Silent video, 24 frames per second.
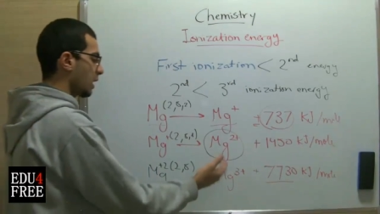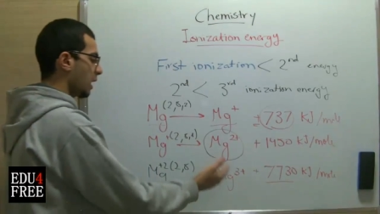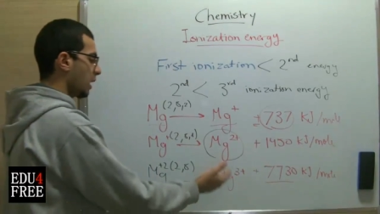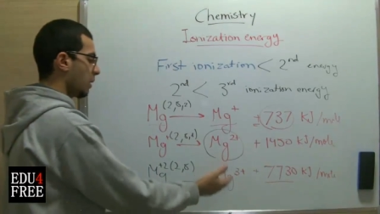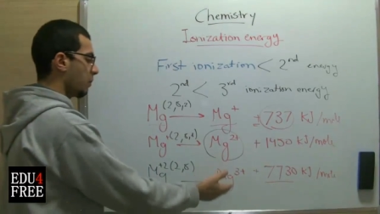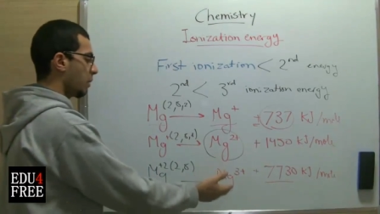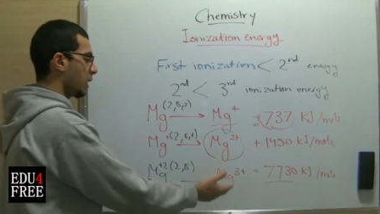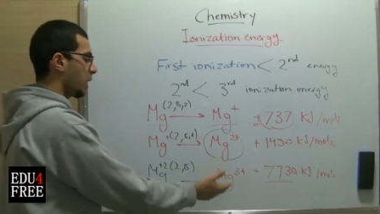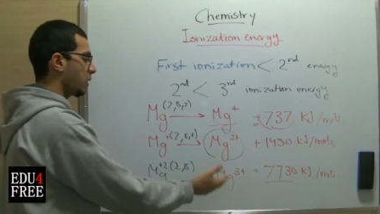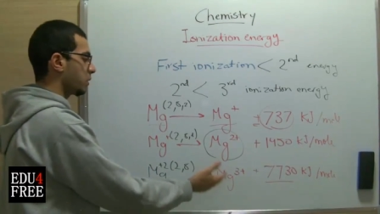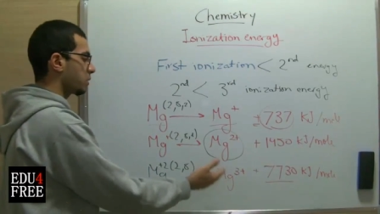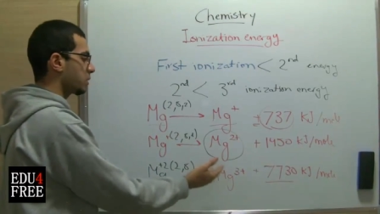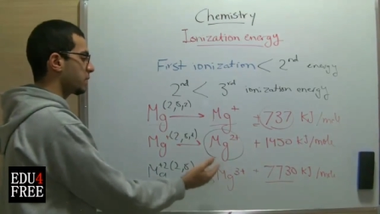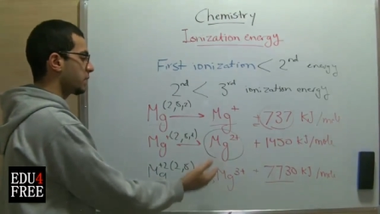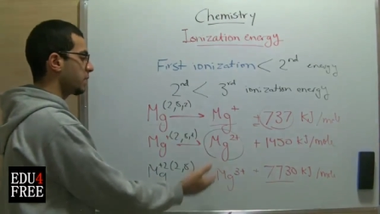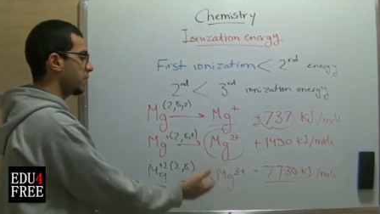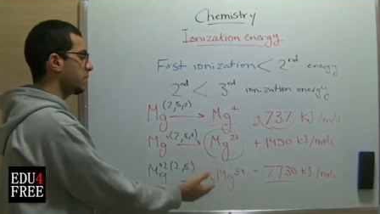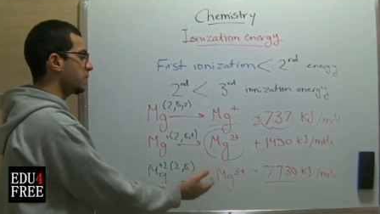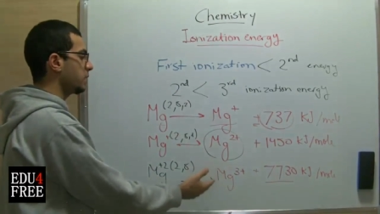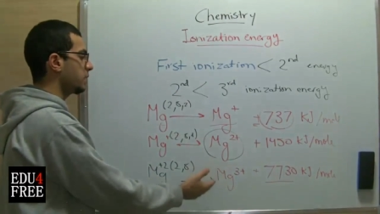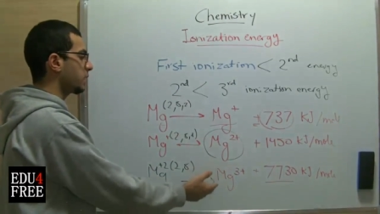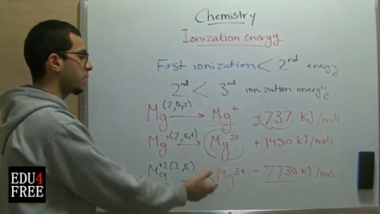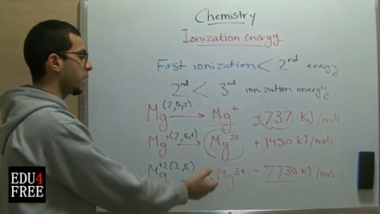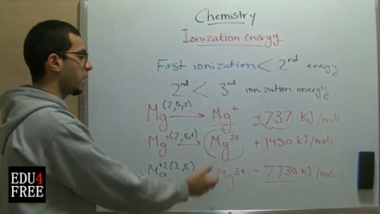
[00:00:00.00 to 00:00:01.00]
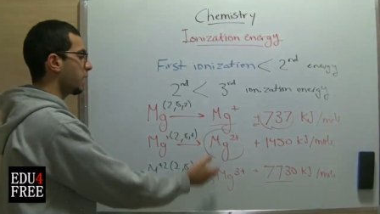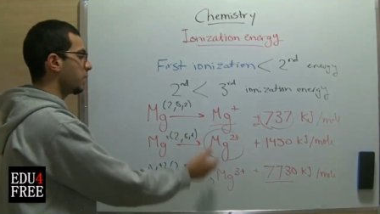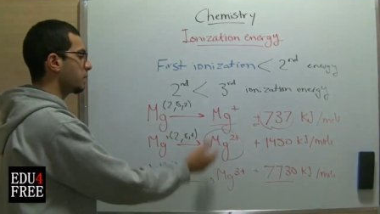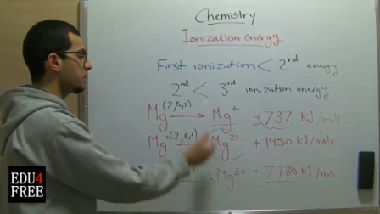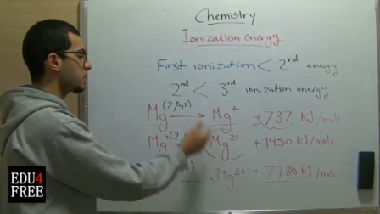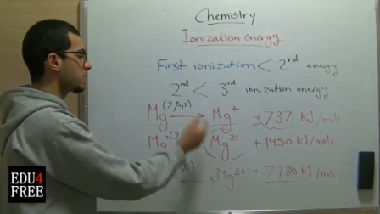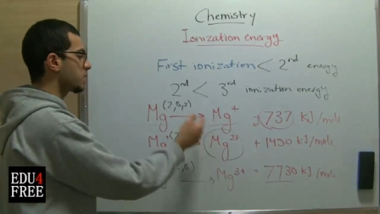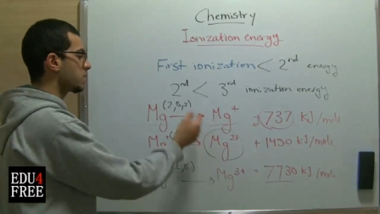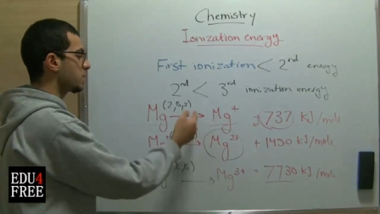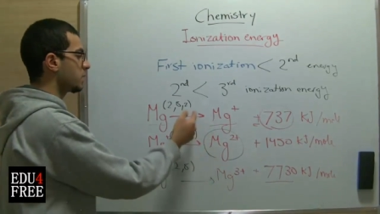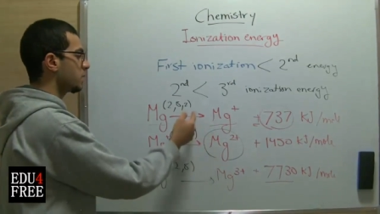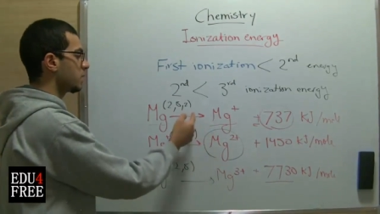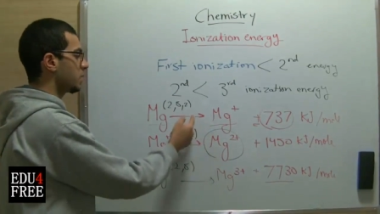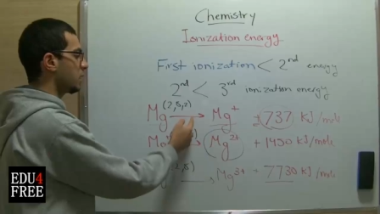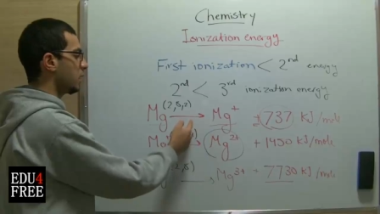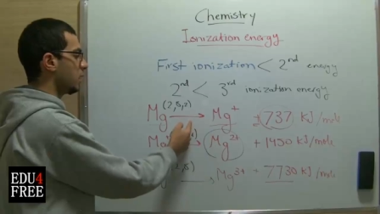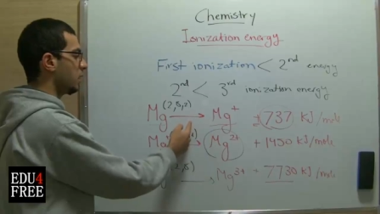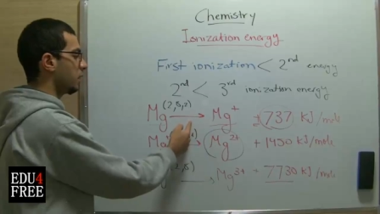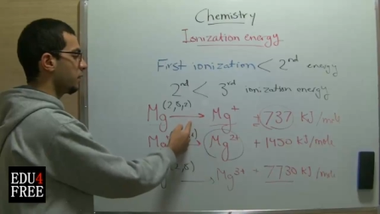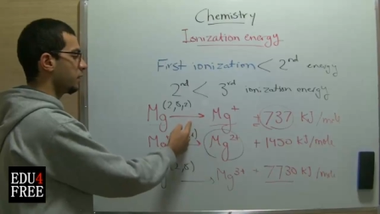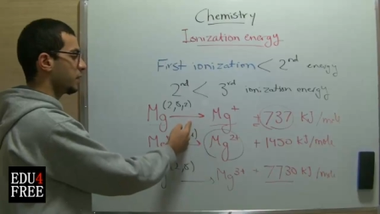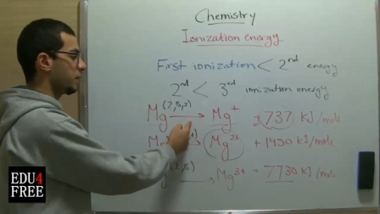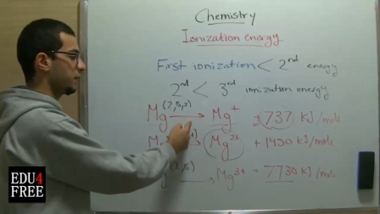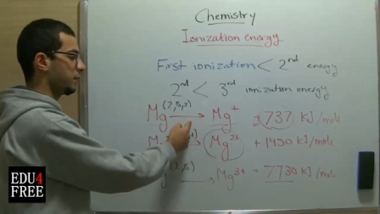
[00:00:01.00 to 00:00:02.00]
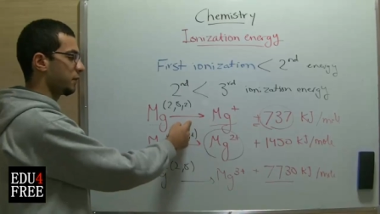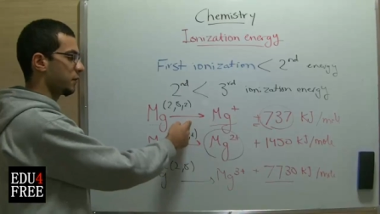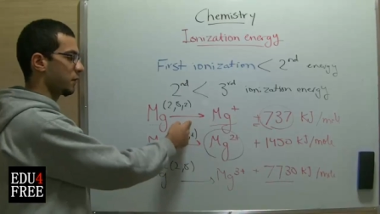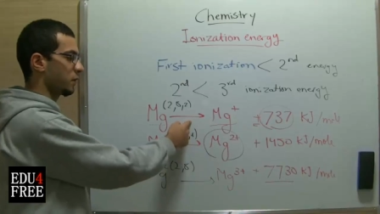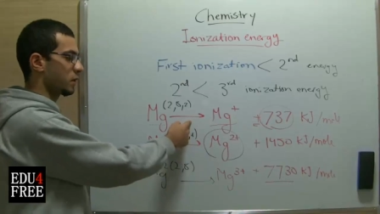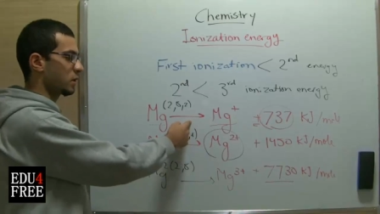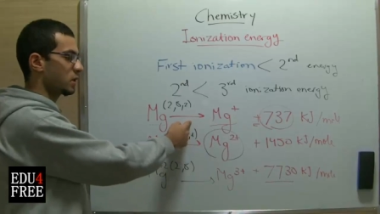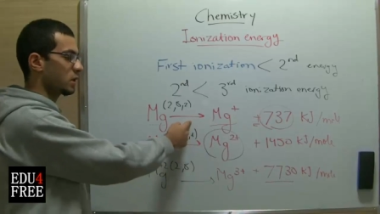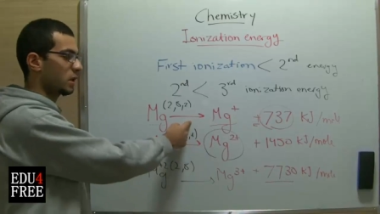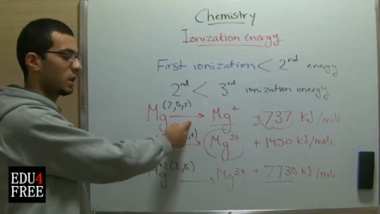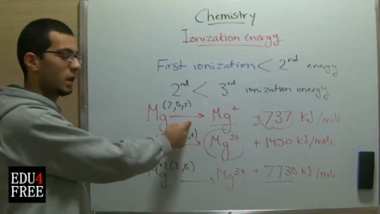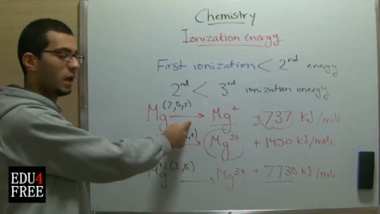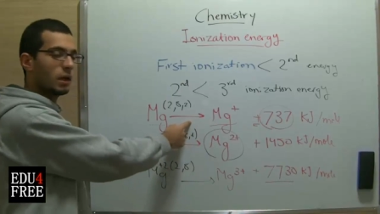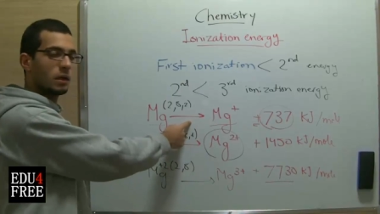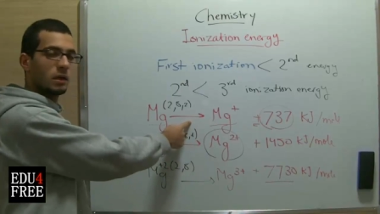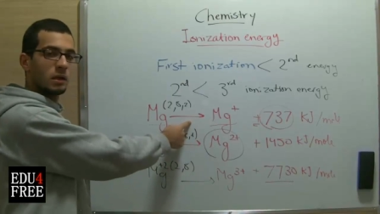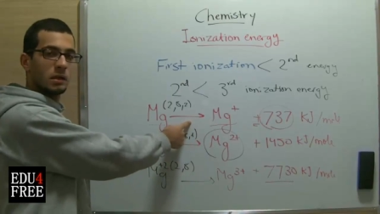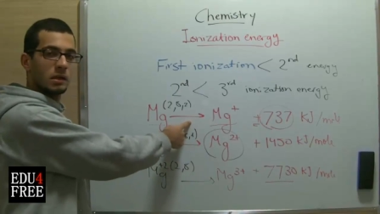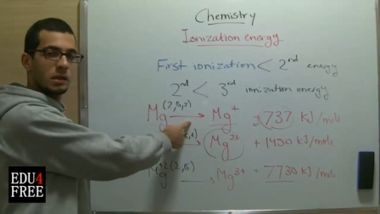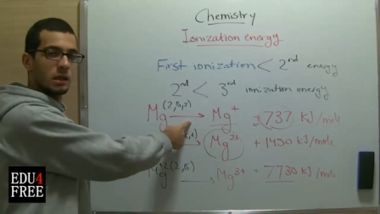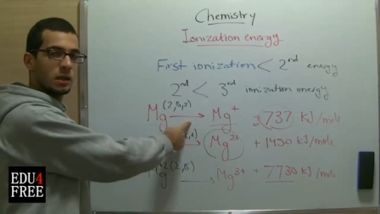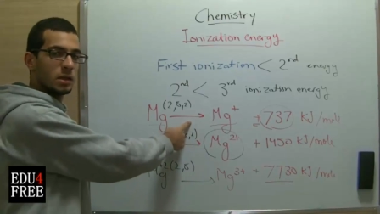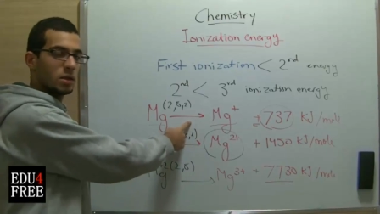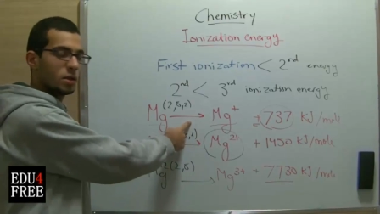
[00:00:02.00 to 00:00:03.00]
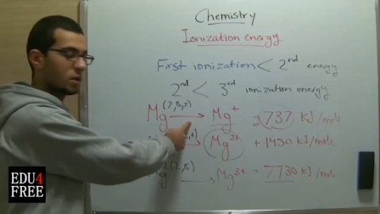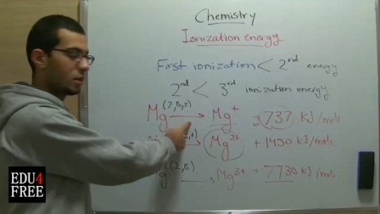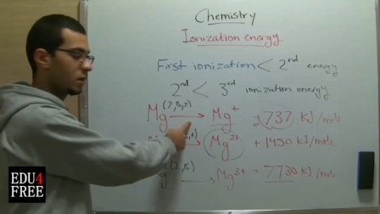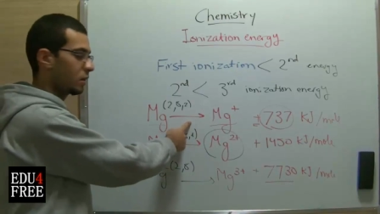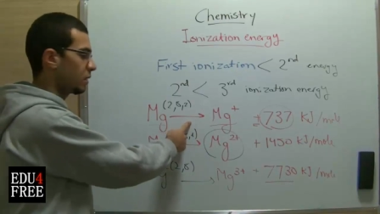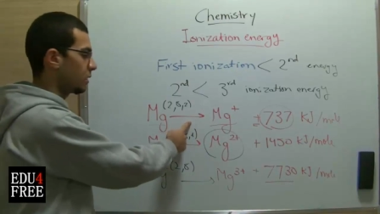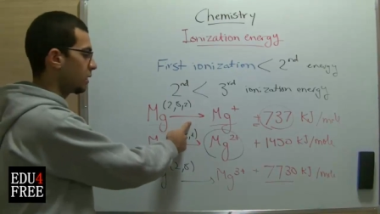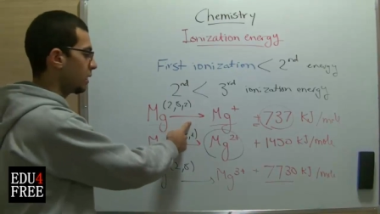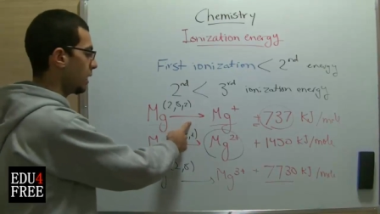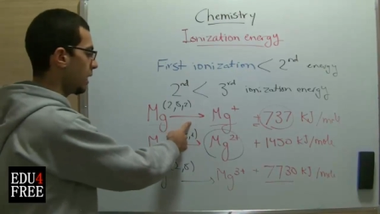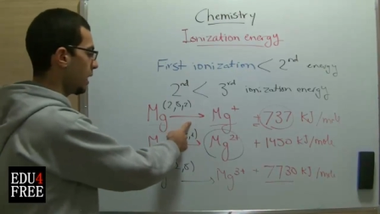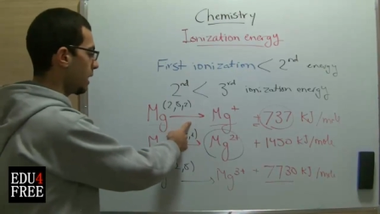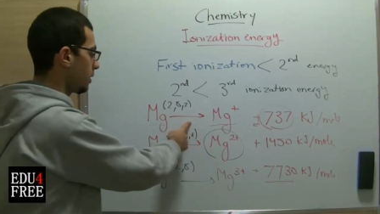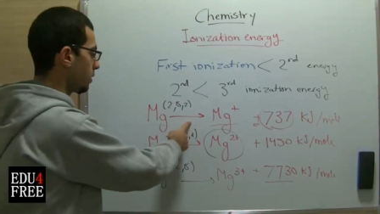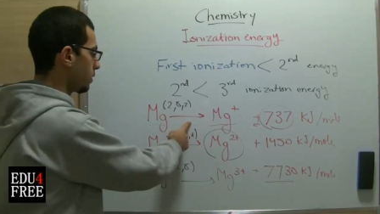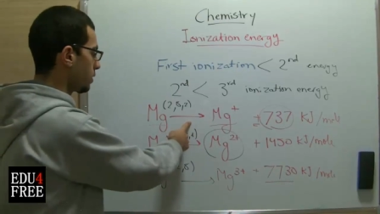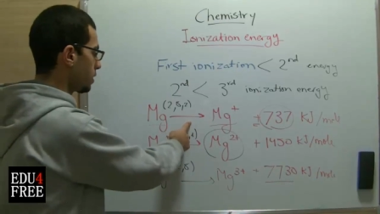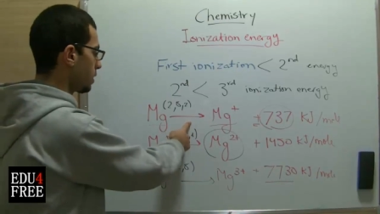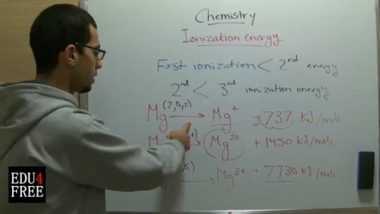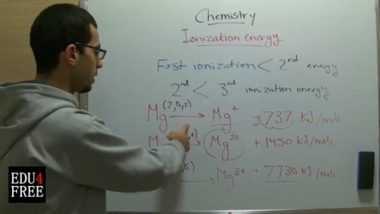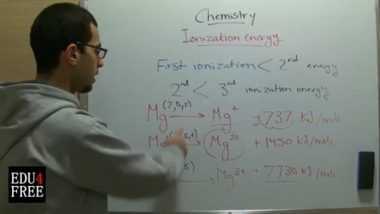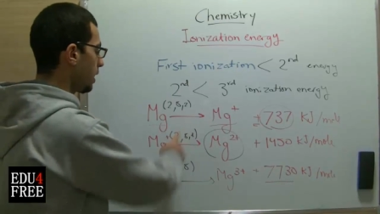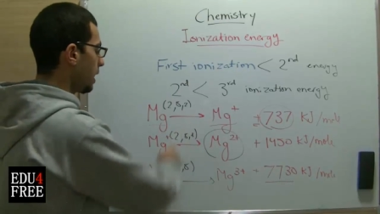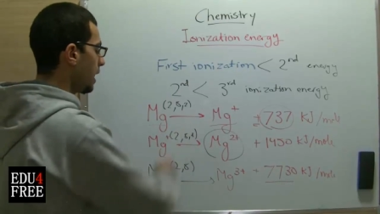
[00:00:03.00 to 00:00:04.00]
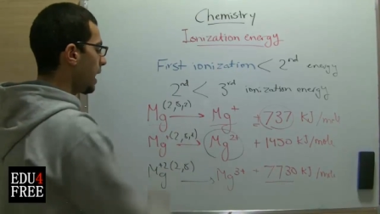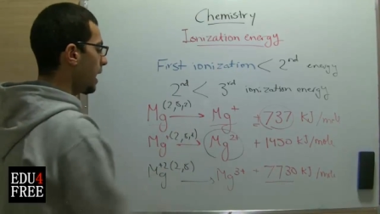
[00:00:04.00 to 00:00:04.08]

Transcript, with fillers: about 10 times of the first ionization energy.